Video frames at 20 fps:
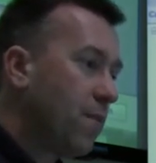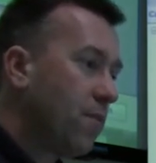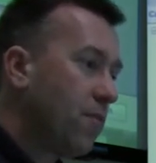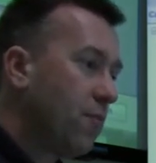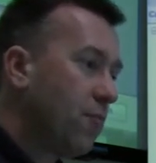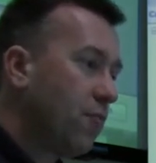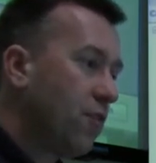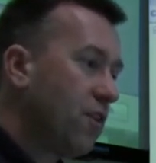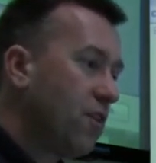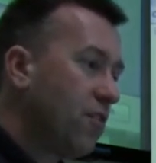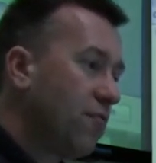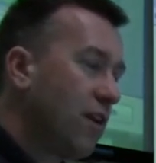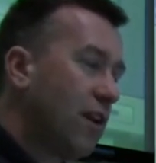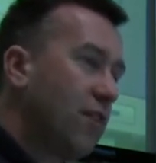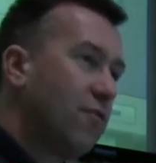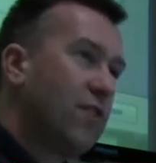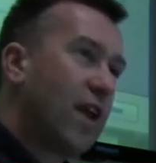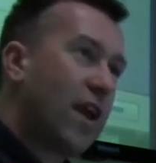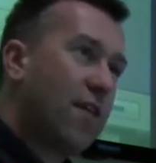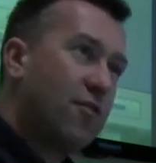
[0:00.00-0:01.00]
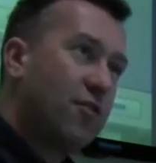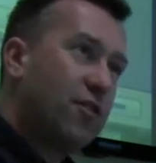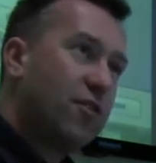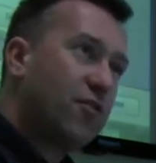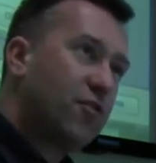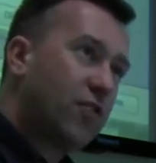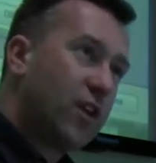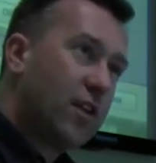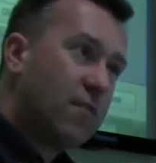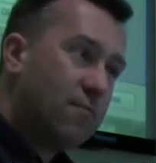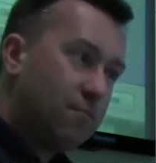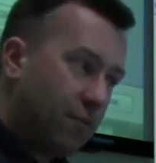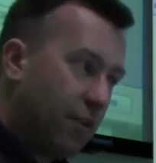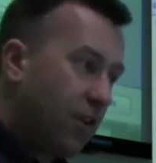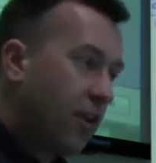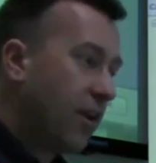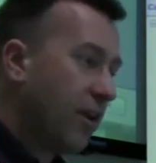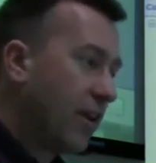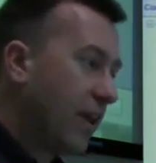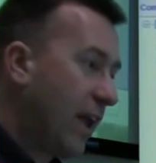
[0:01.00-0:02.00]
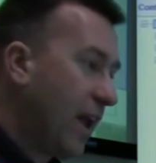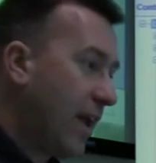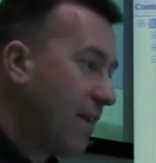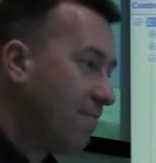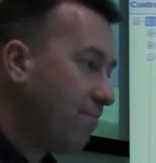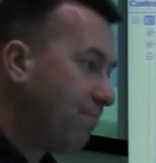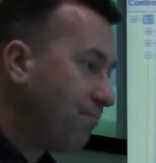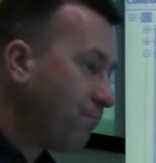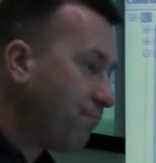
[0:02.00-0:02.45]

to bring the relevant evidence in, then I can.